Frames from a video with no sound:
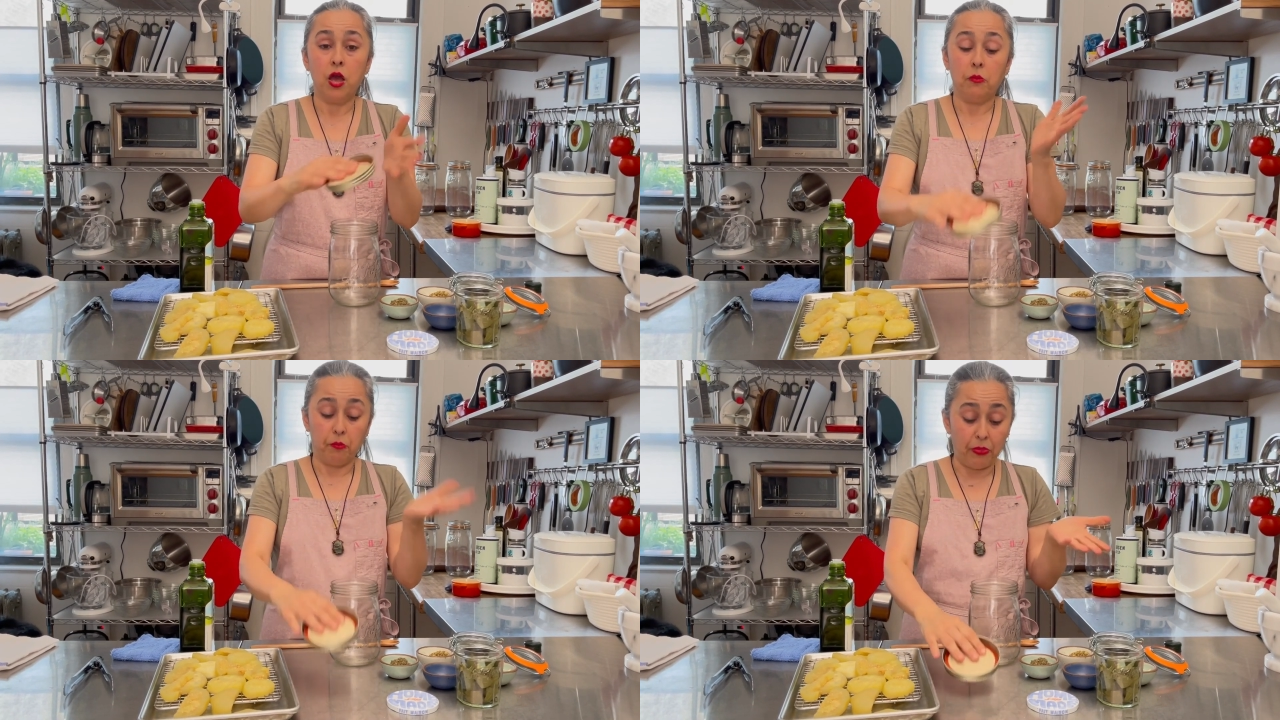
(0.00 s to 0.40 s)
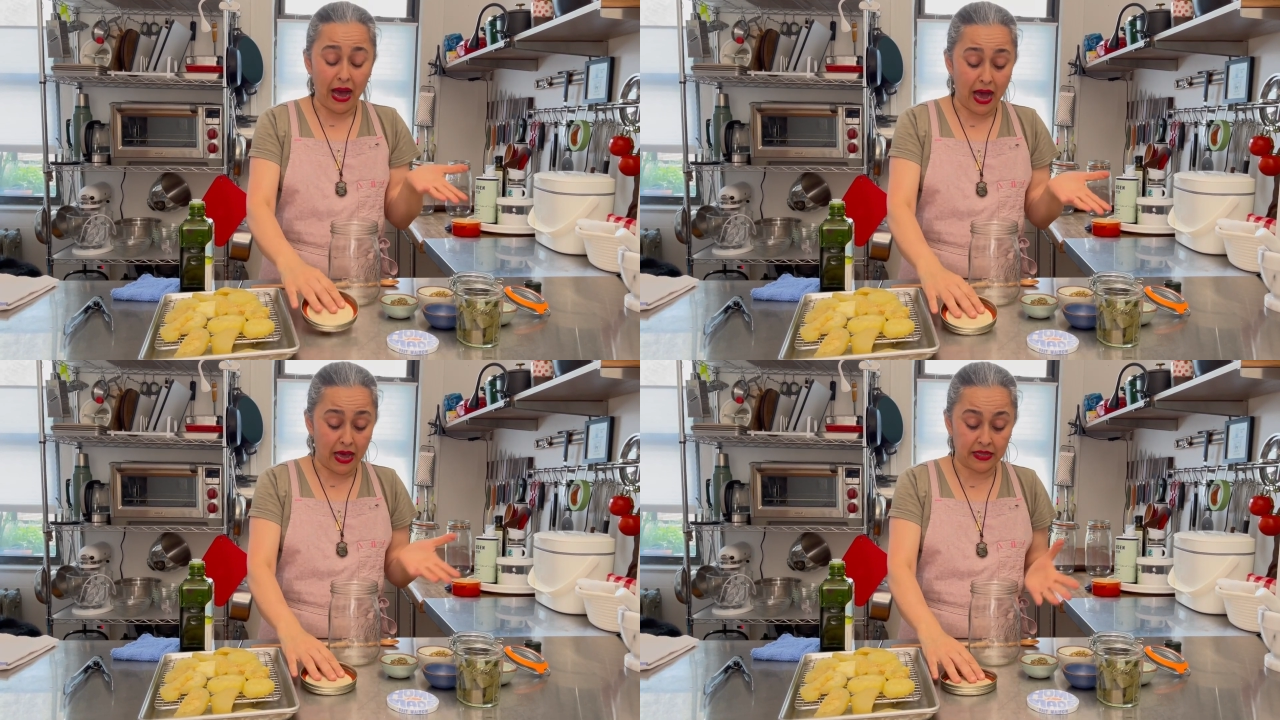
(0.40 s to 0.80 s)

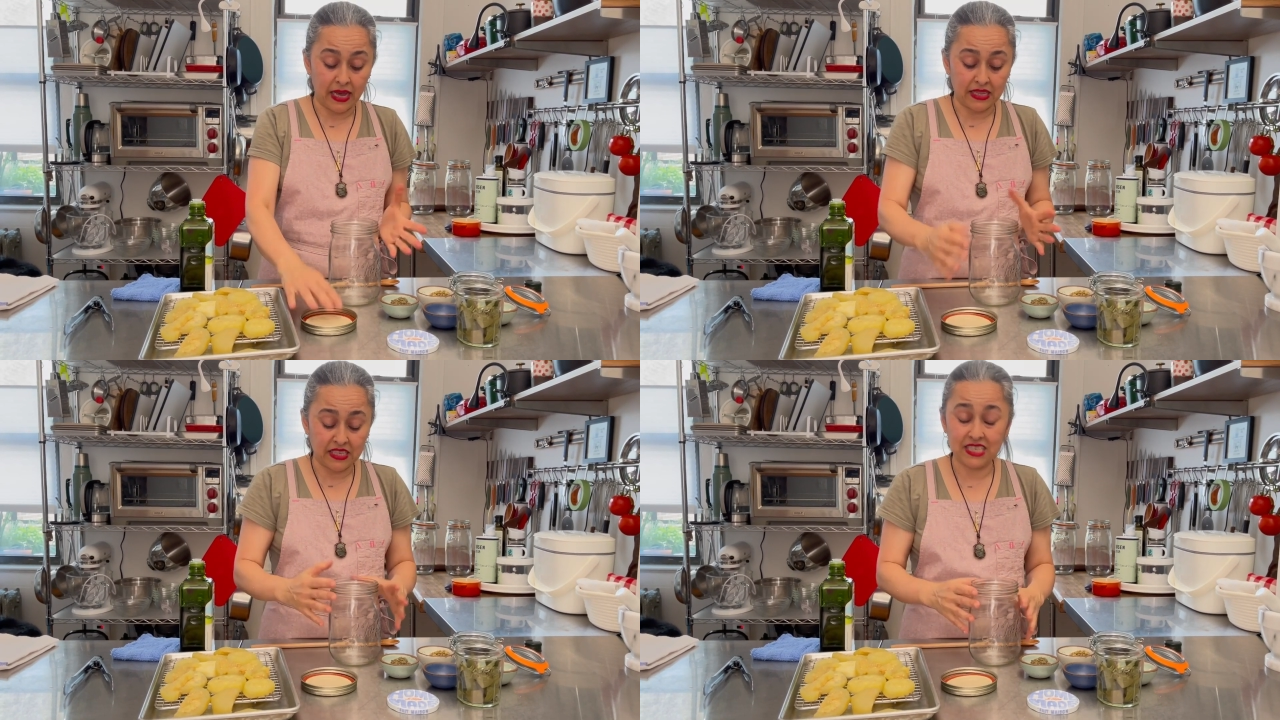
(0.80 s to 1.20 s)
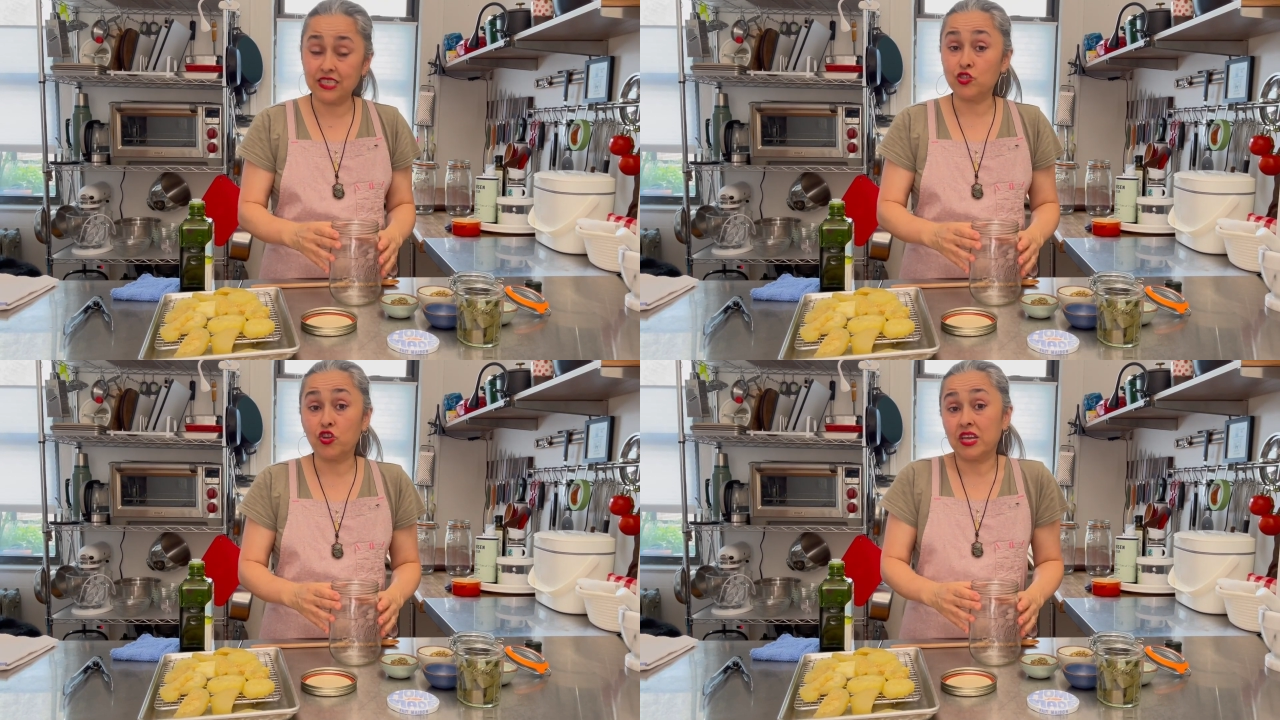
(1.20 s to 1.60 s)
But this
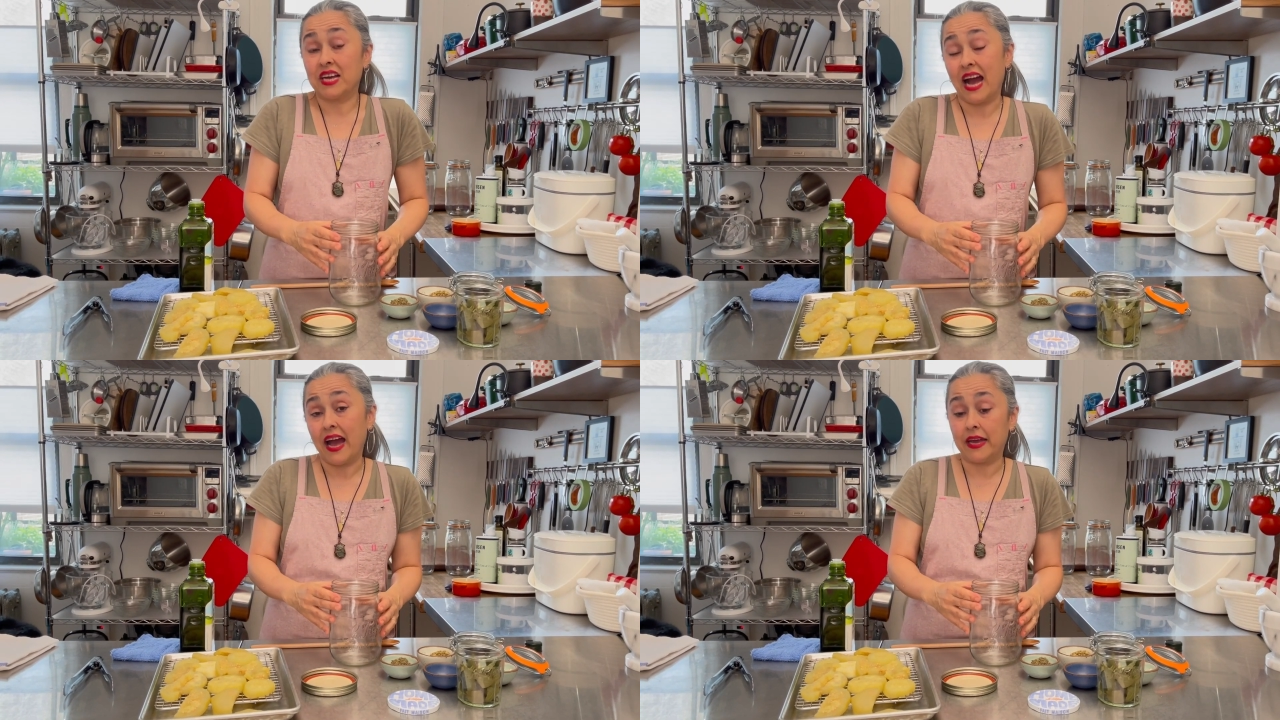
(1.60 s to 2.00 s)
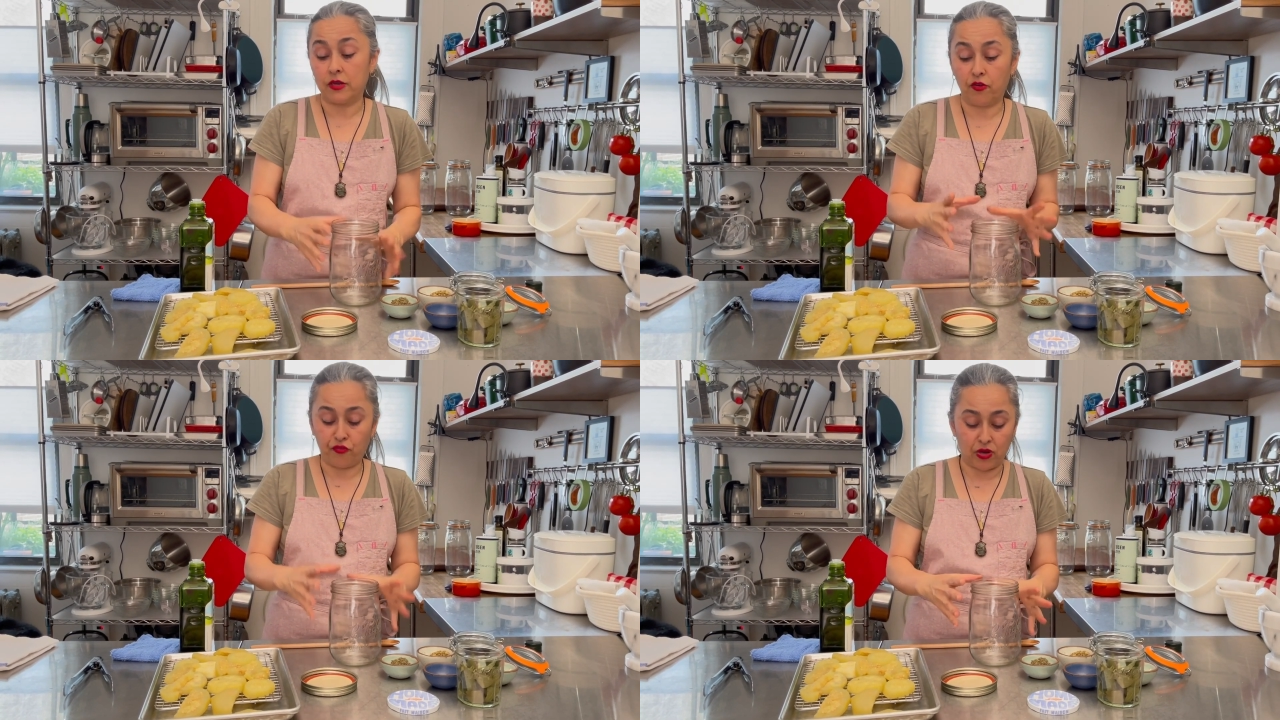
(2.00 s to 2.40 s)
is not the kind
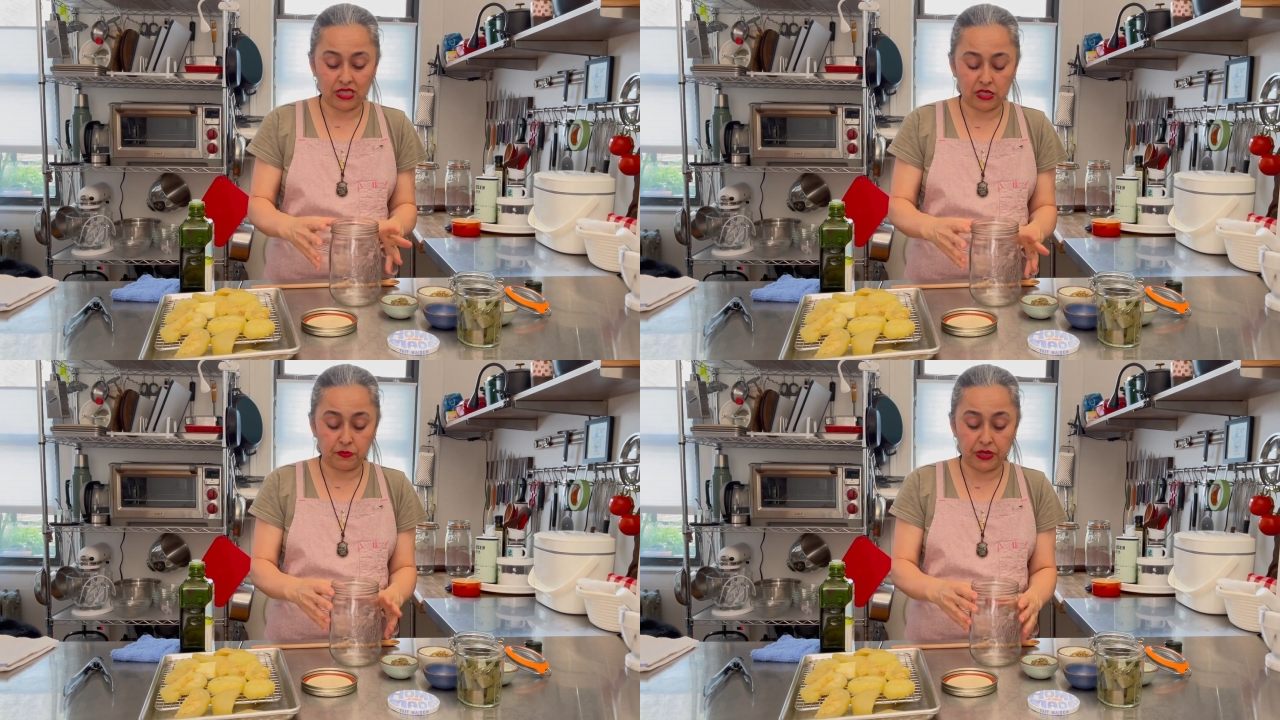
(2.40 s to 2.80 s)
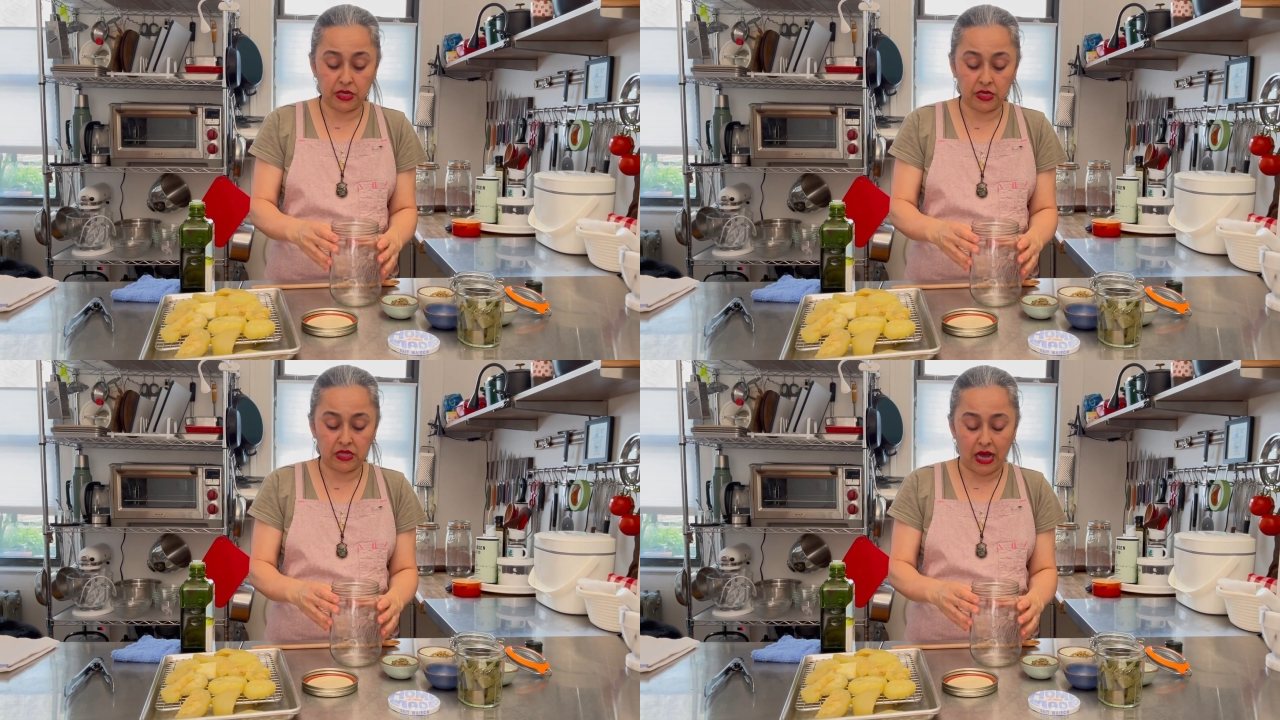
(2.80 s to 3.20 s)
of
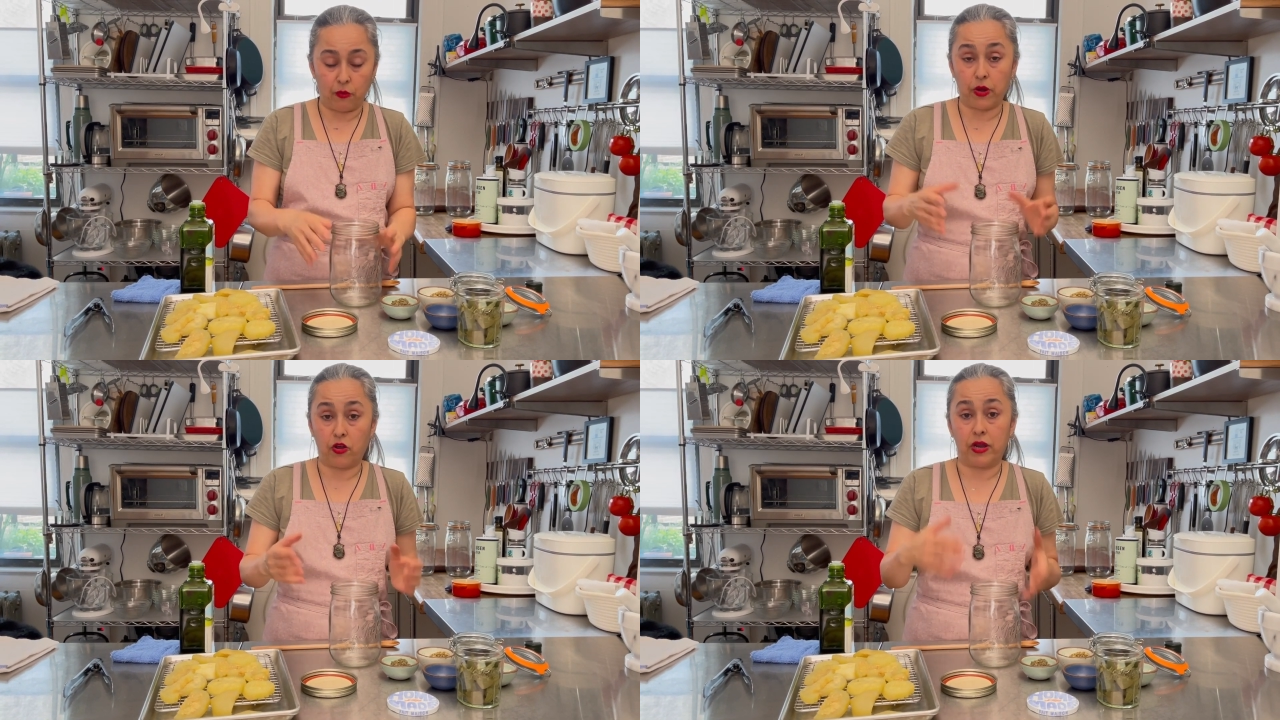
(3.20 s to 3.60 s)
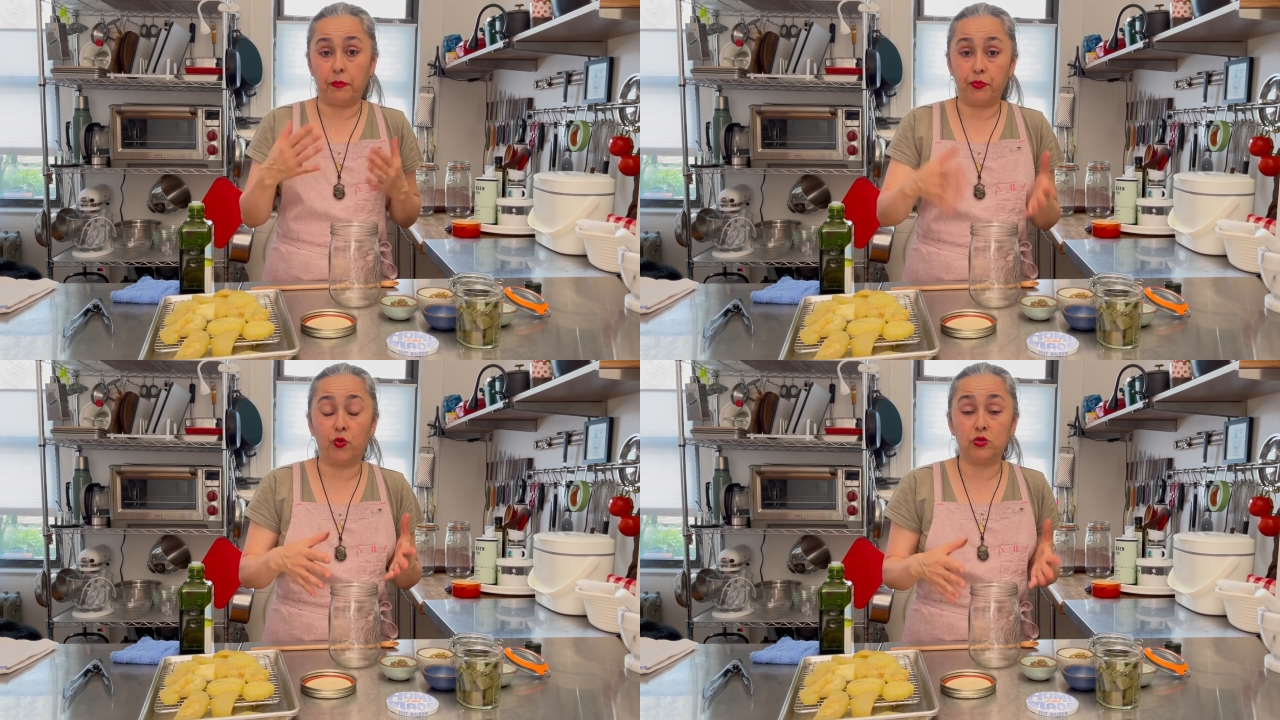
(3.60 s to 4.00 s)
recipe that we're gonna
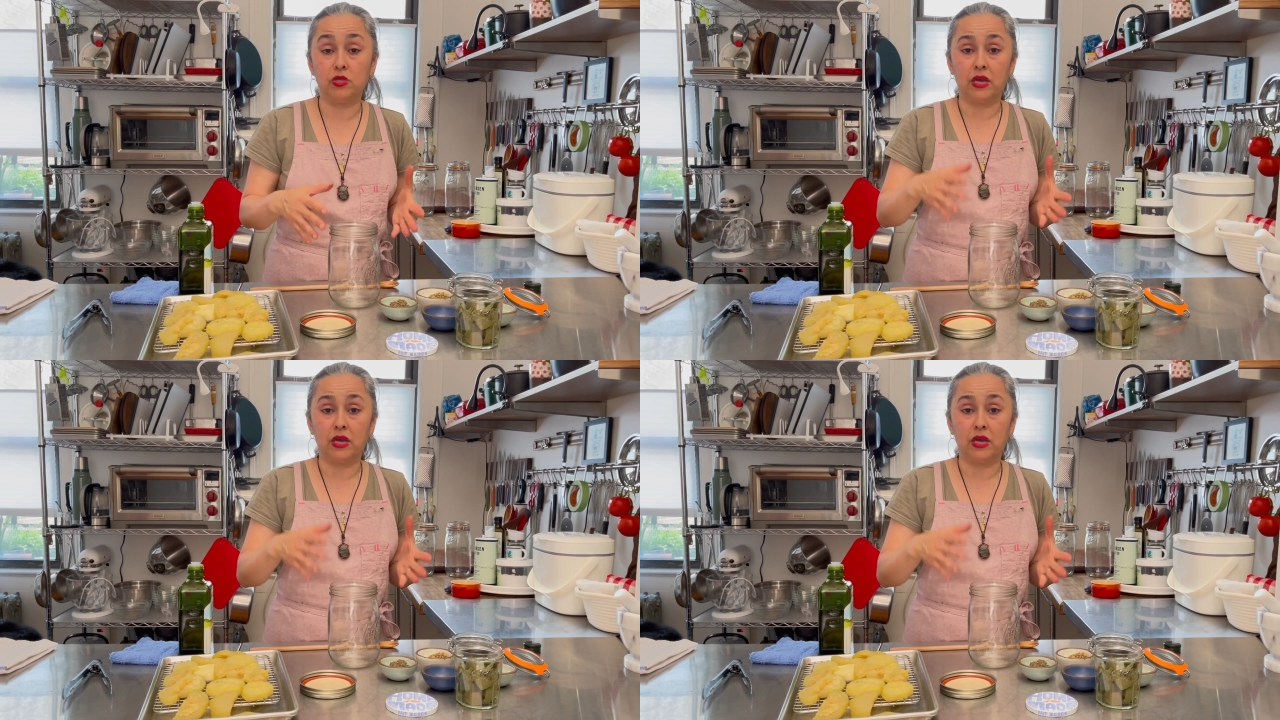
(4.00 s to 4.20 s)
put